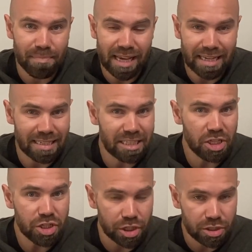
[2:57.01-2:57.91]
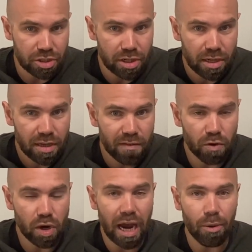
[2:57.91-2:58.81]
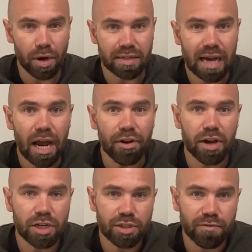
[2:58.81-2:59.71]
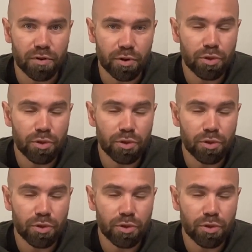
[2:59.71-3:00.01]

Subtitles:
making decisions for our entire country, for